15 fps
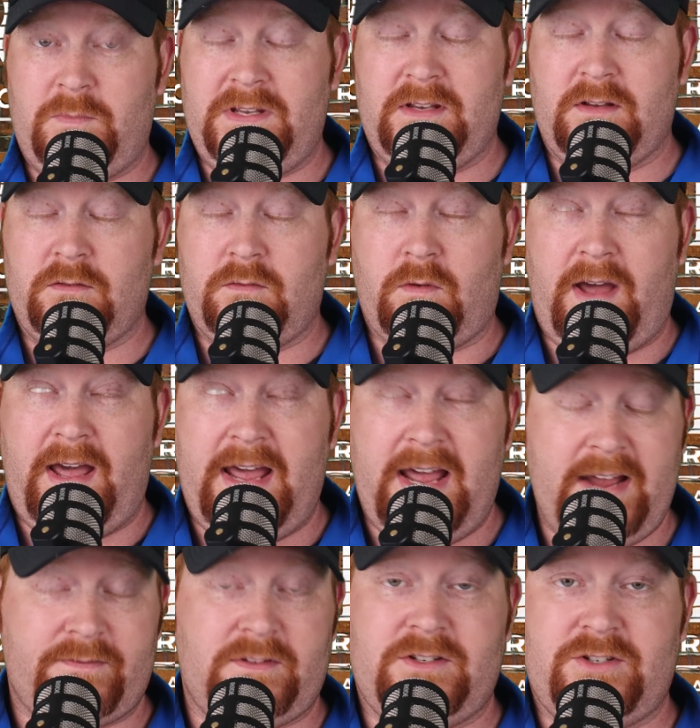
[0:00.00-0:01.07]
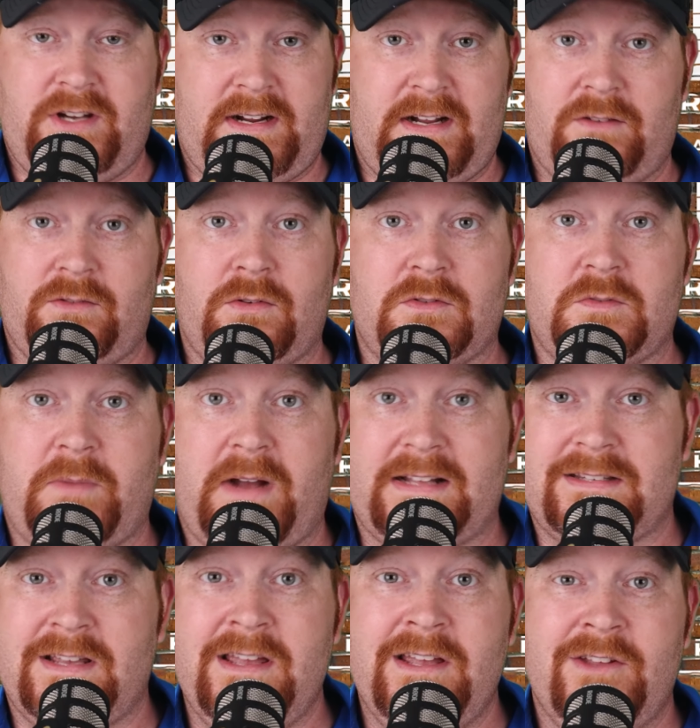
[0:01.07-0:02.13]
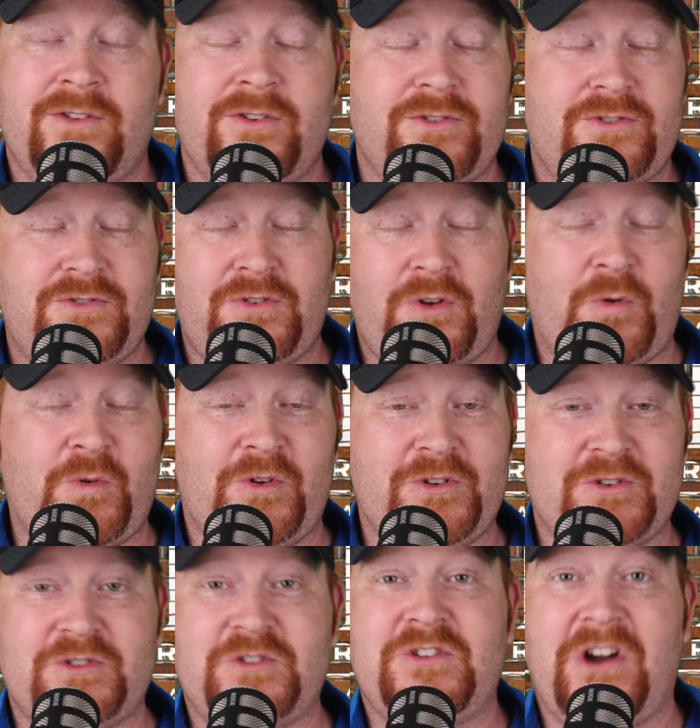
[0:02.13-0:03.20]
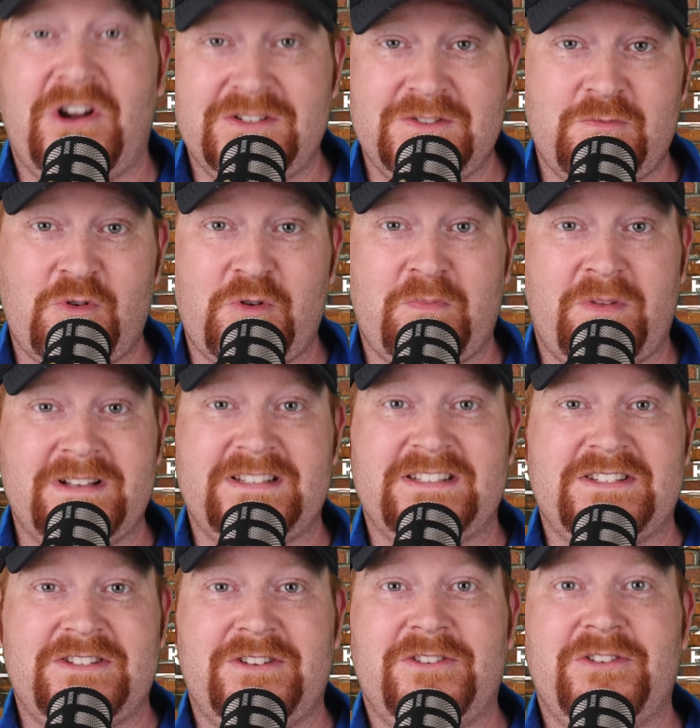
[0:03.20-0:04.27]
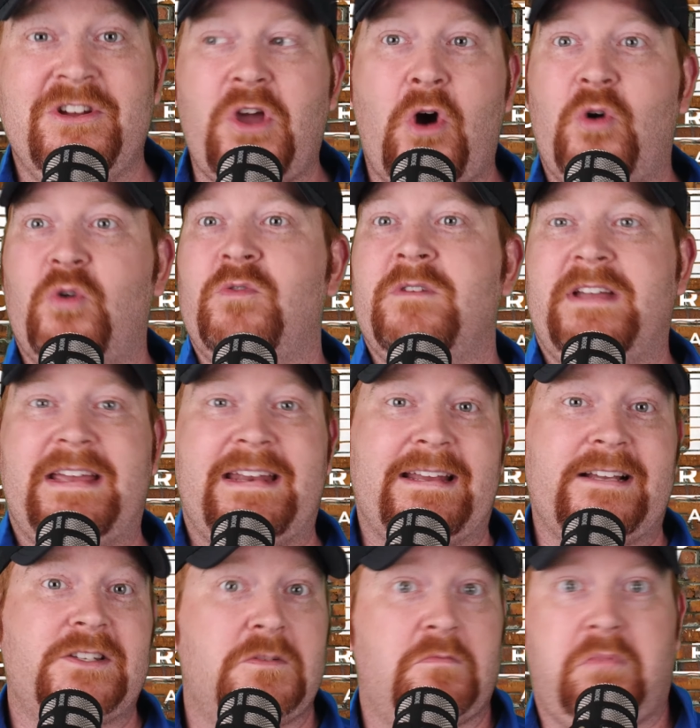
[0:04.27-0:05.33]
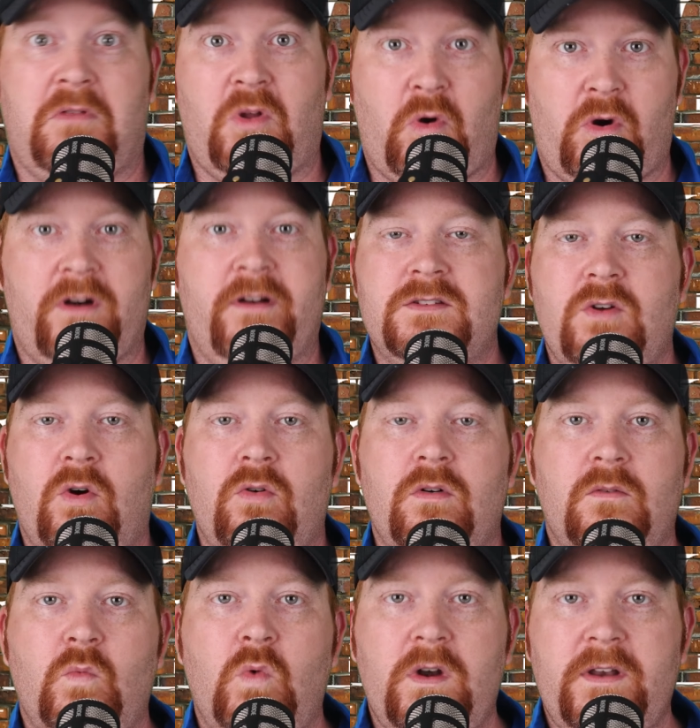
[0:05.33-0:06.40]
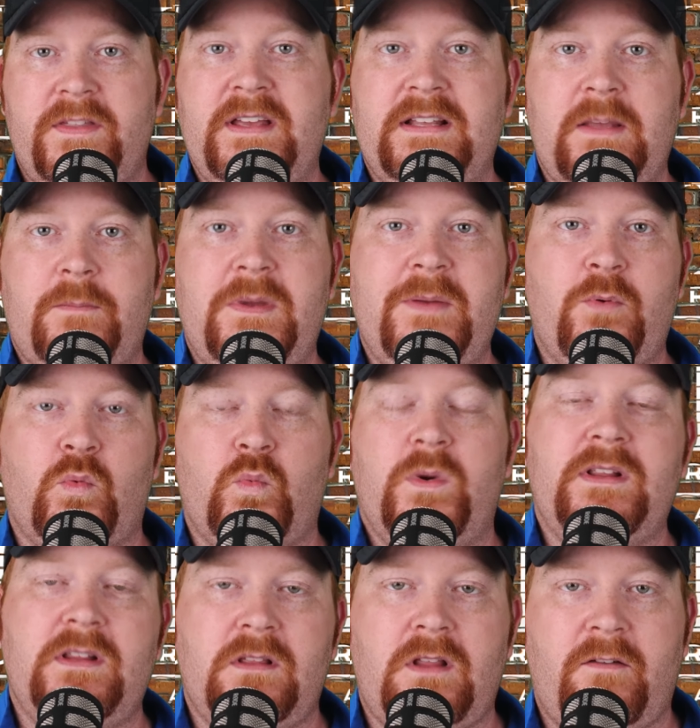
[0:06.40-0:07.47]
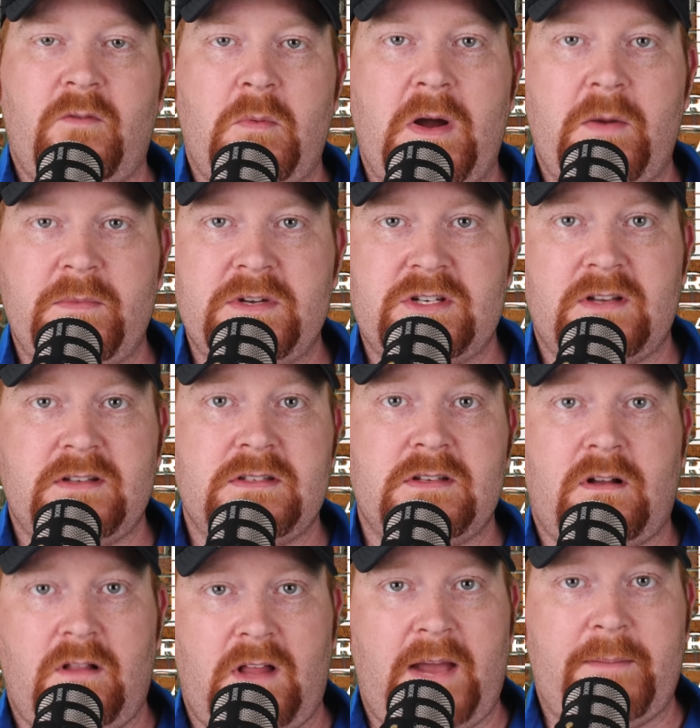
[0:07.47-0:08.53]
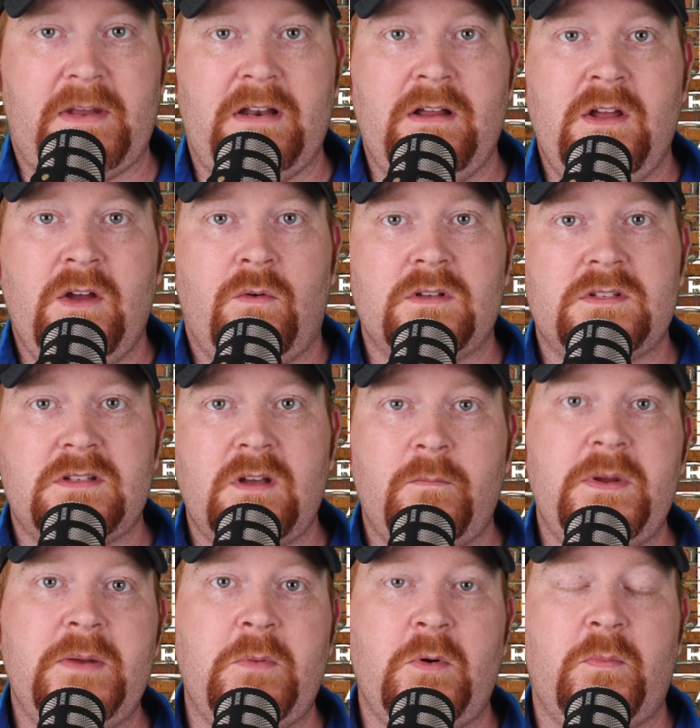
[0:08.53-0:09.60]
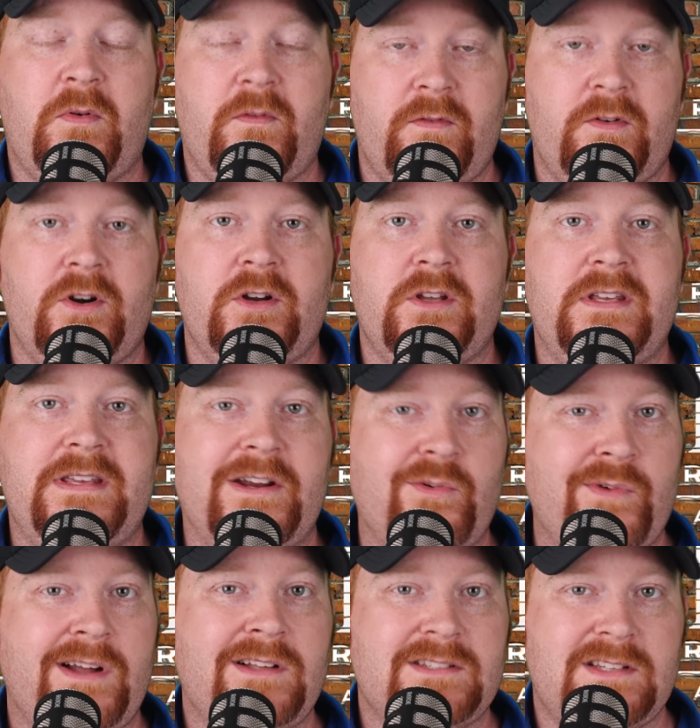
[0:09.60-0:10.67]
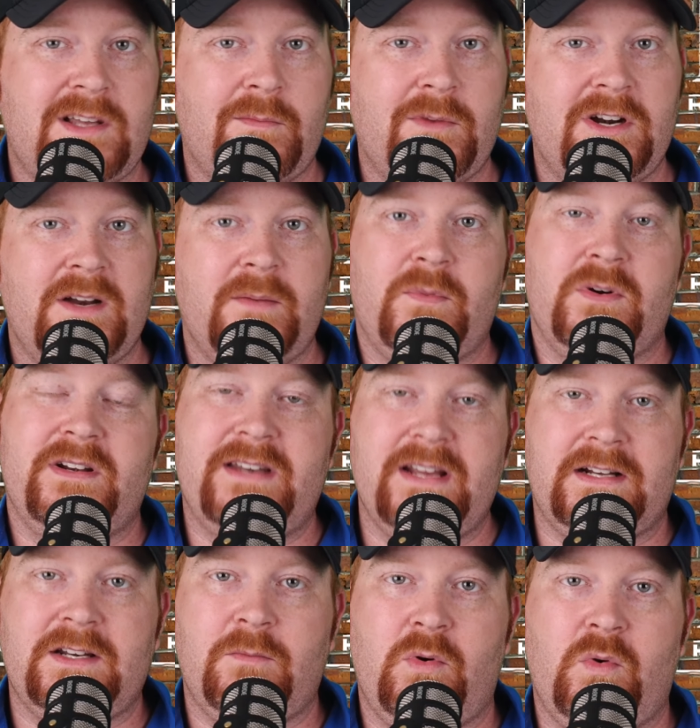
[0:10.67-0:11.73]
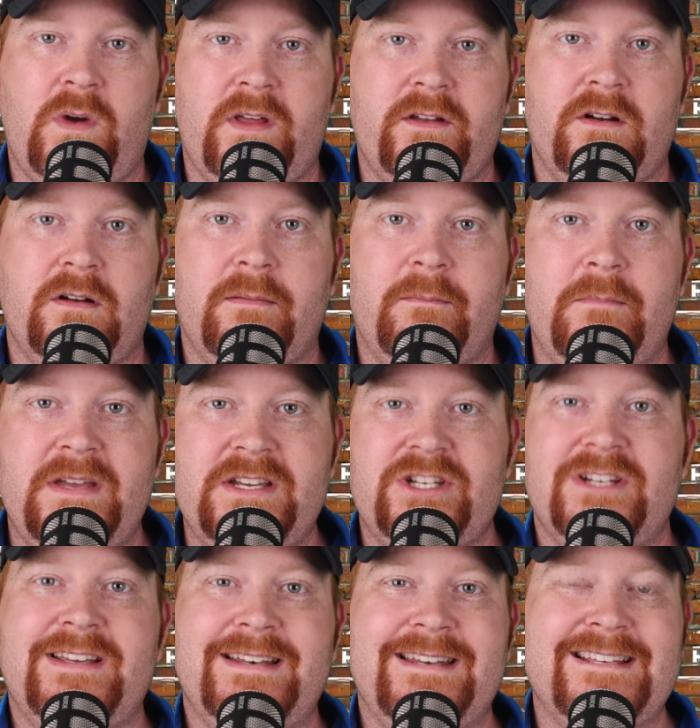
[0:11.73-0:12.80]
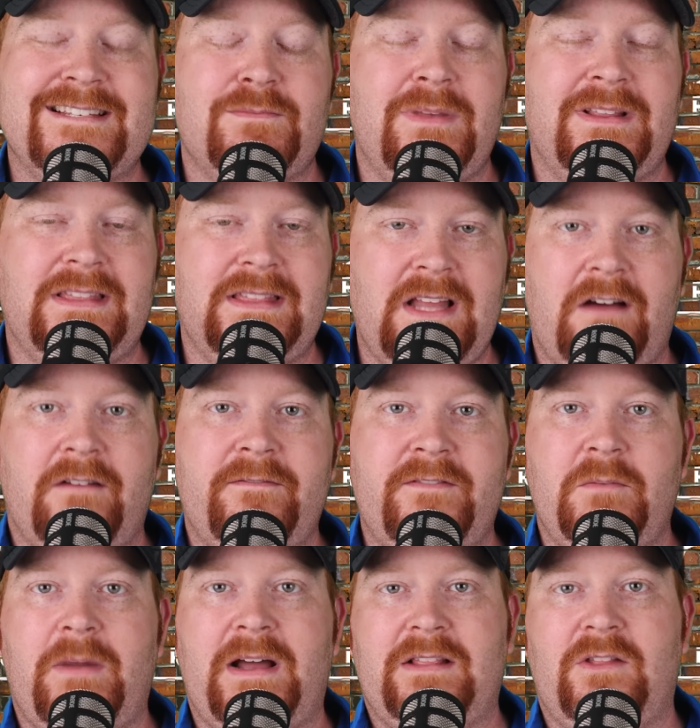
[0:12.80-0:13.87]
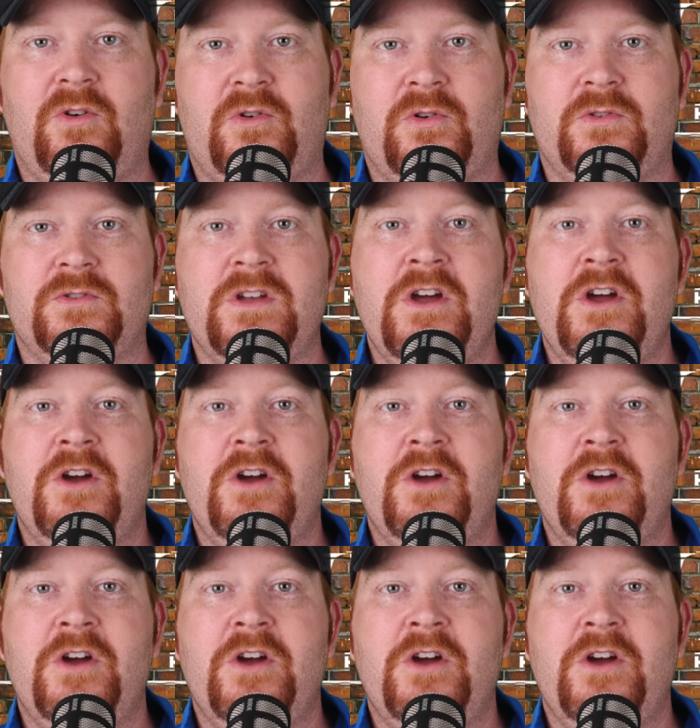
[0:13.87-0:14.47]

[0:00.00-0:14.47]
UP. You have to check out those spots. Don't worry, there's tons more places to go and explore. So one thing that people really love about Michigan is the climate. While some people prefer year-round summer and predictable weather, Michigan is beloved by locals